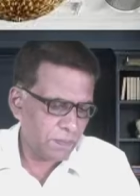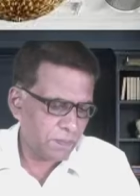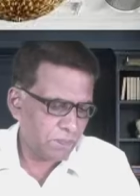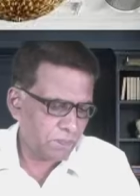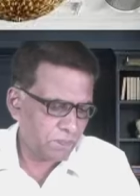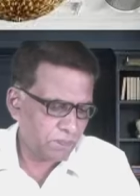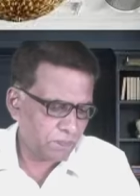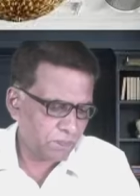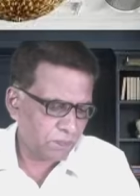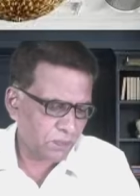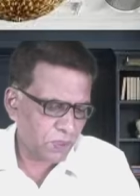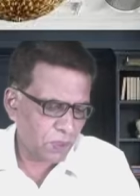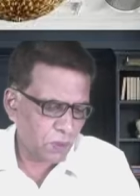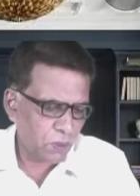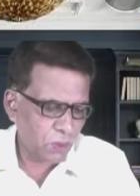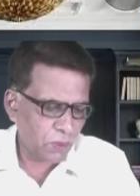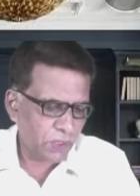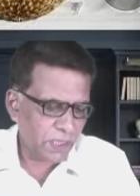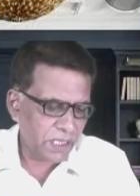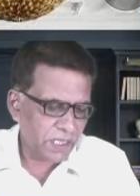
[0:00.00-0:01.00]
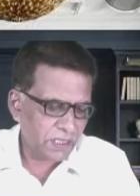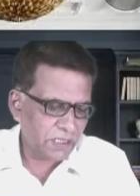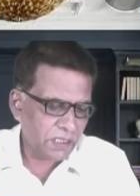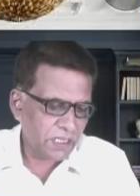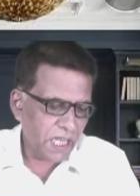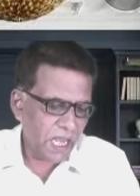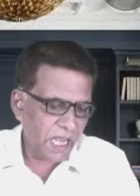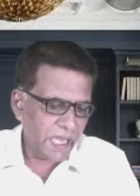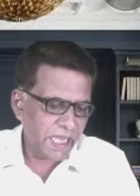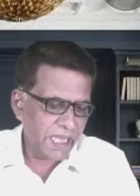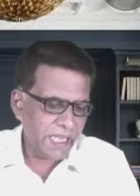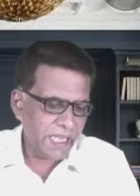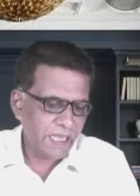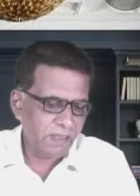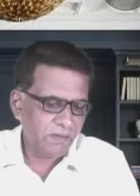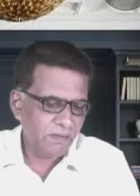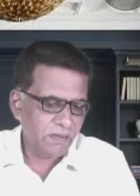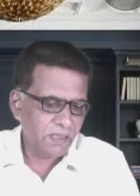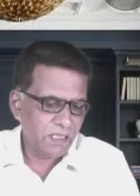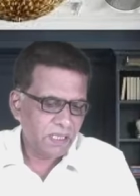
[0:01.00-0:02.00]
um, Urita
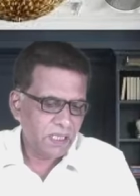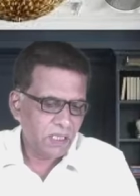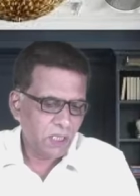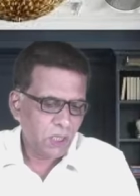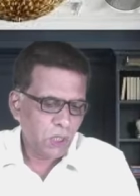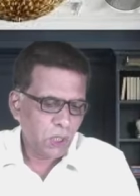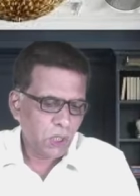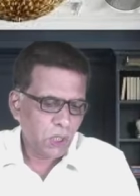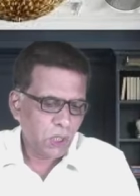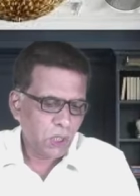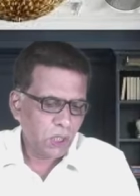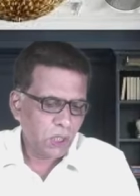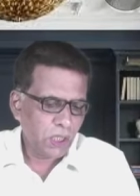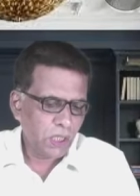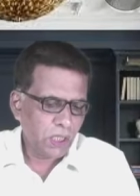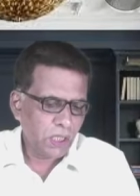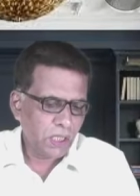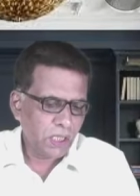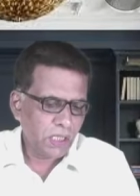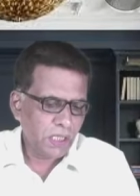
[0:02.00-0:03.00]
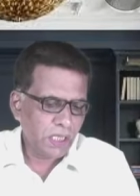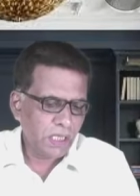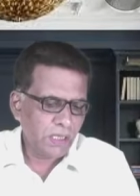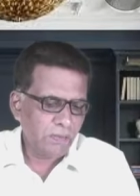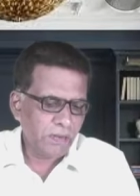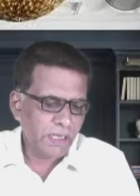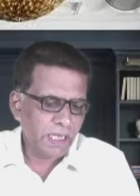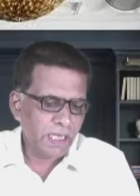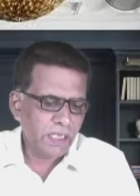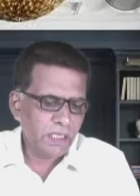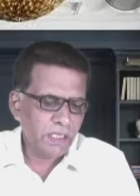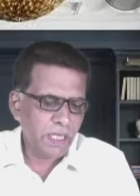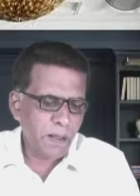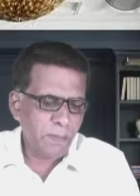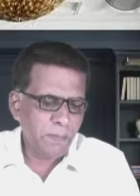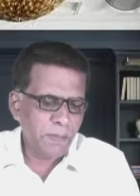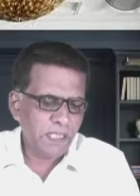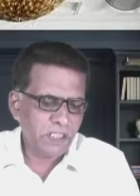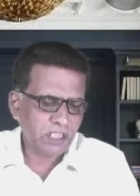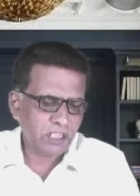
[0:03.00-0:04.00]
Heave even in the
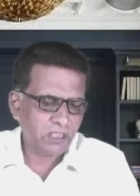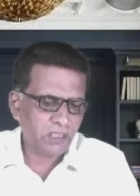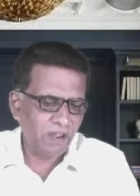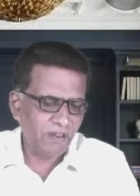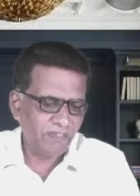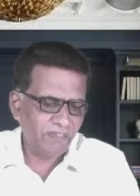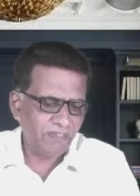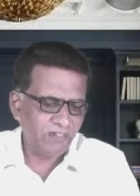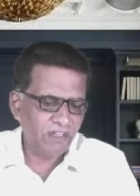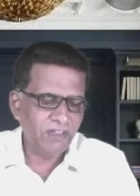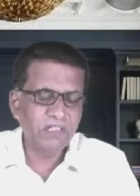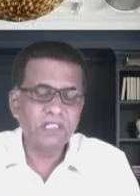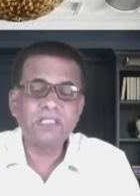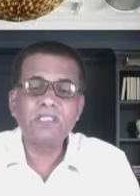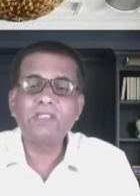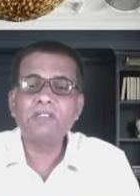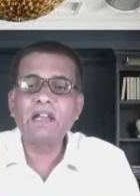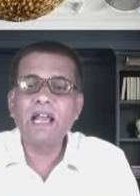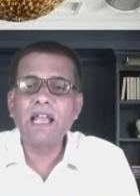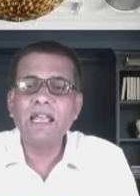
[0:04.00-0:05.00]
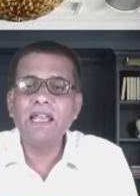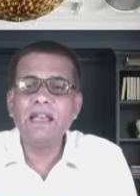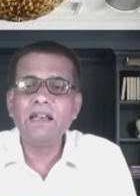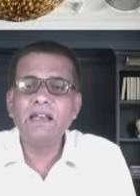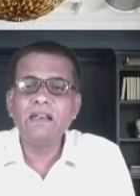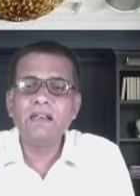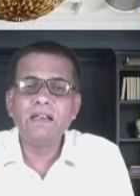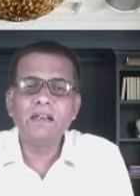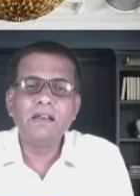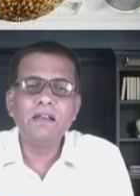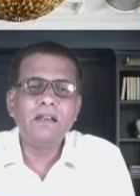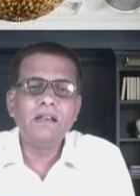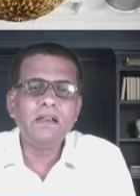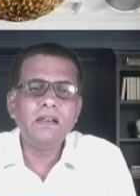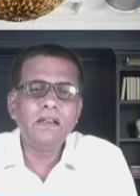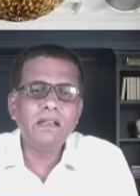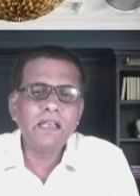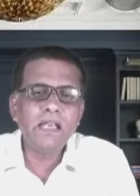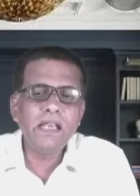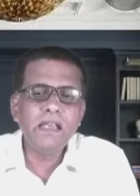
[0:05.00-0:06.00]
midst of your trial,
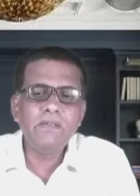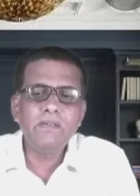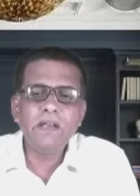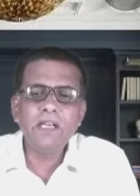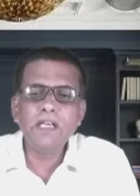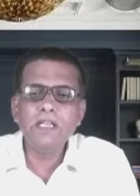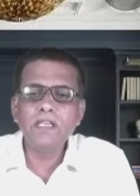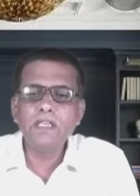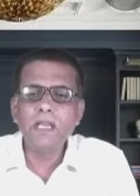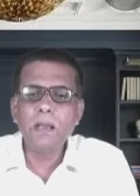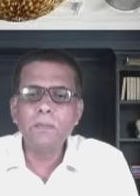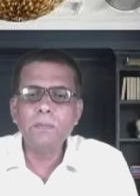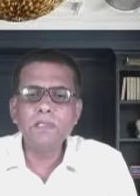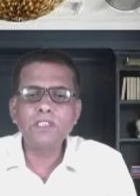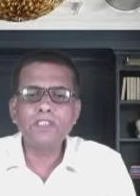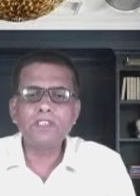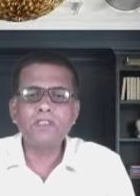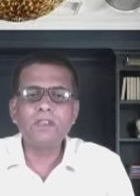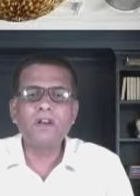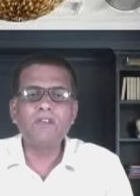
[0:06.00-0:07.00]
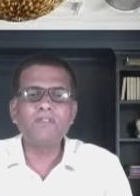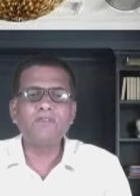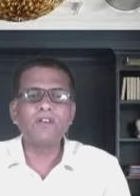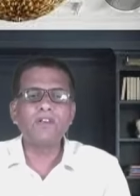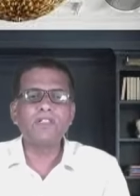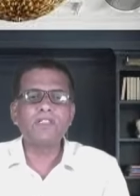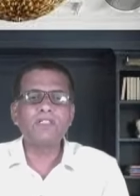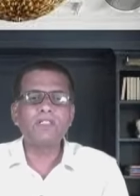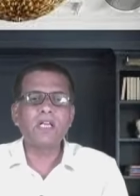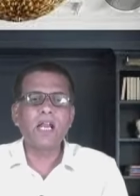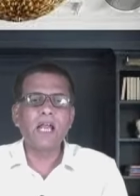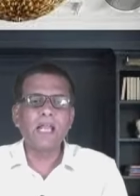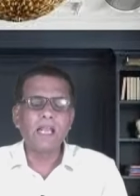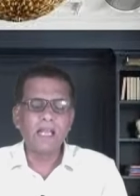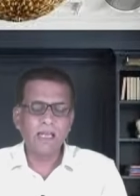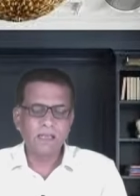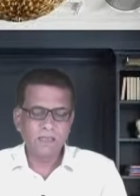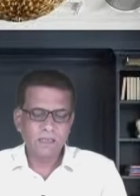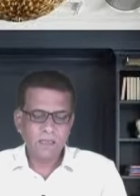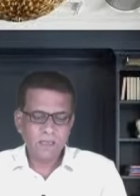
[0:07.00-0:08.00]
uh, even in the midst of your
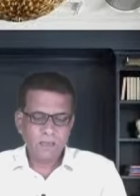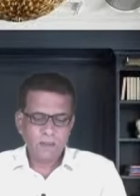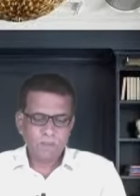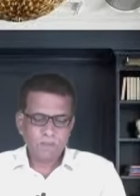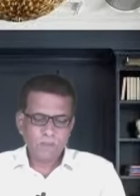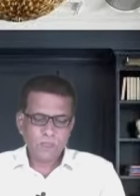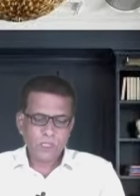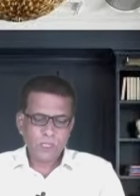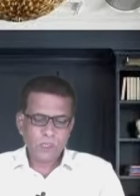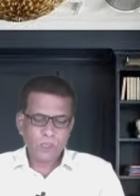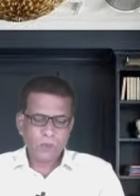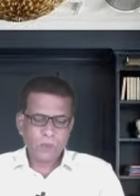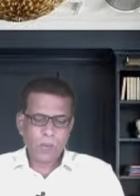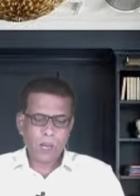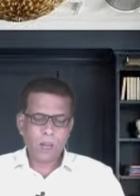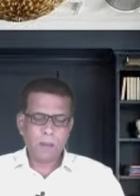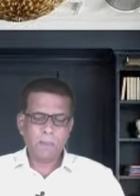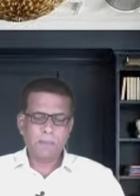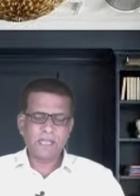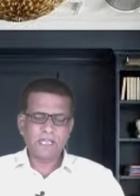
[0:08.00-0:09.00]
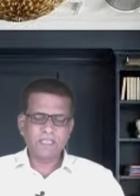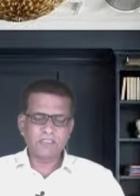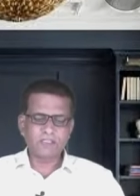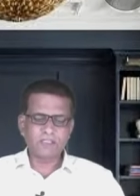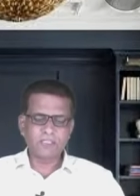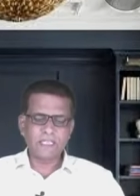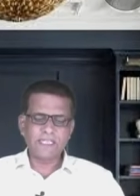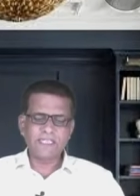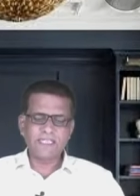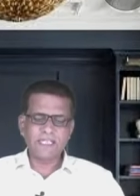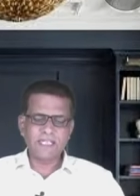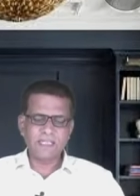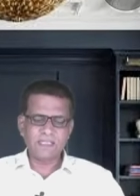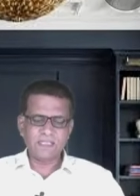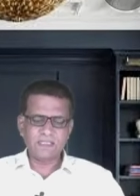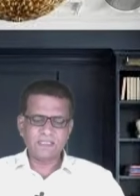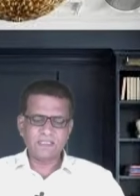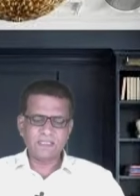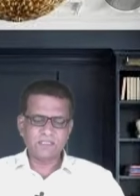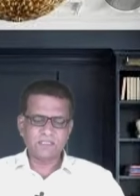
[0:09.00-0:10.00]
trial, you will be settled.
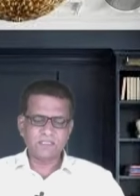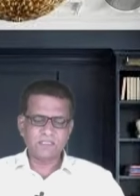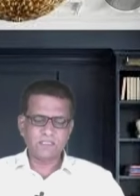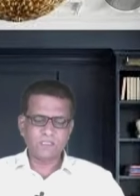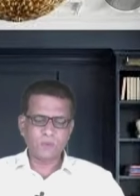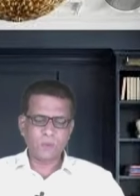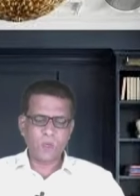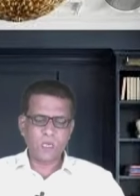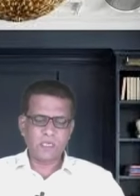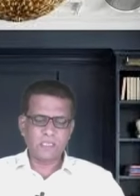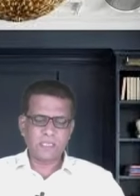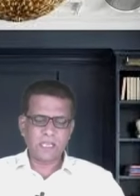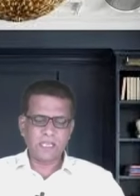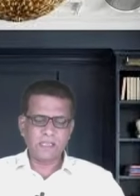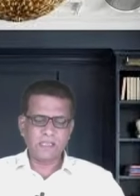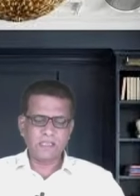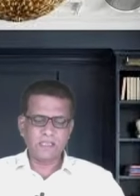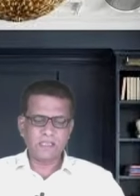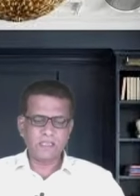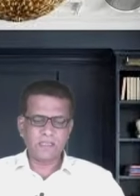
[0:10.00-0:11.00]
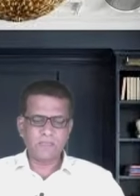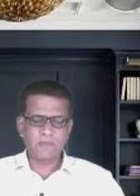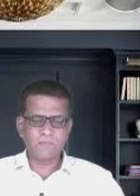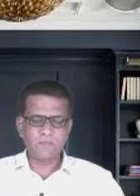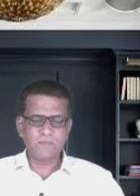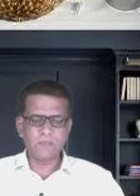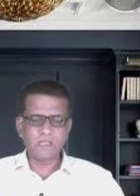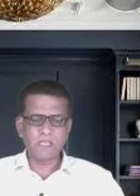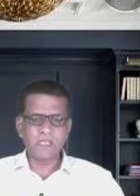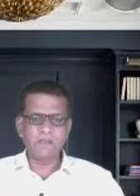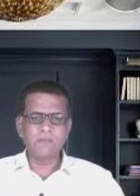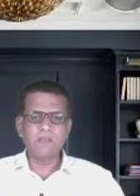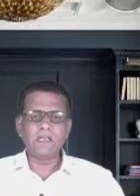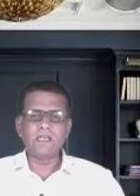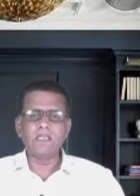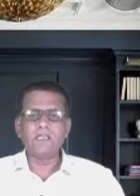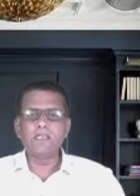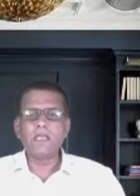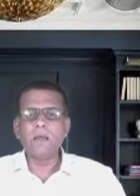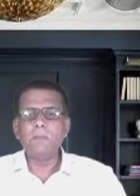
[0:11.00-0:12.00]
This is what I hear.
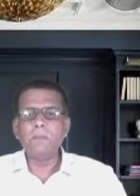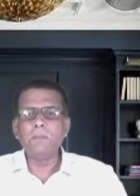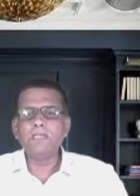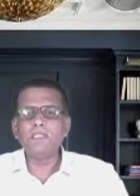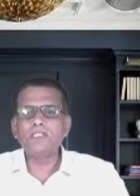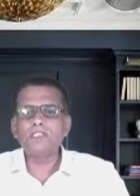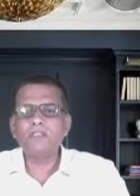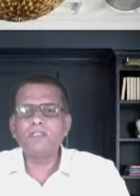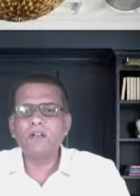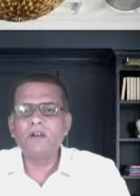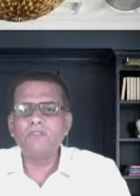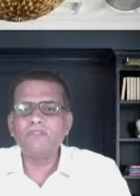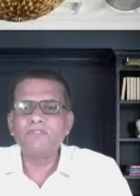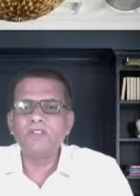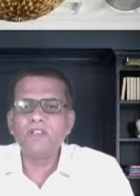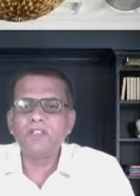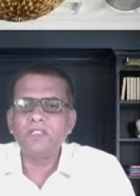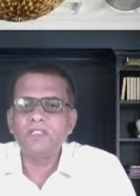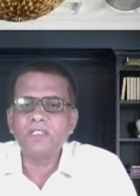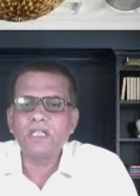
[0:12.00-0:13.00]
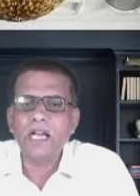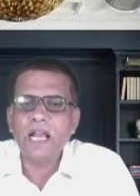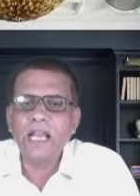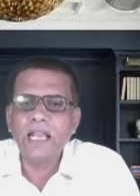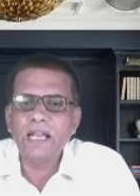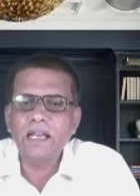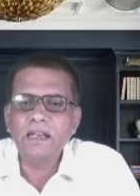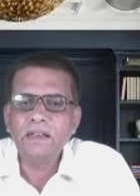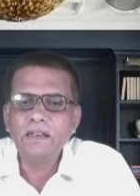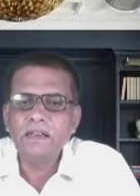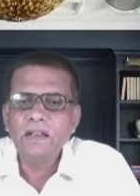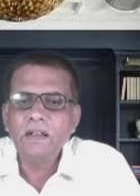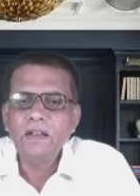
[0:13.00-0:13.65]
Even in the midst of your trial,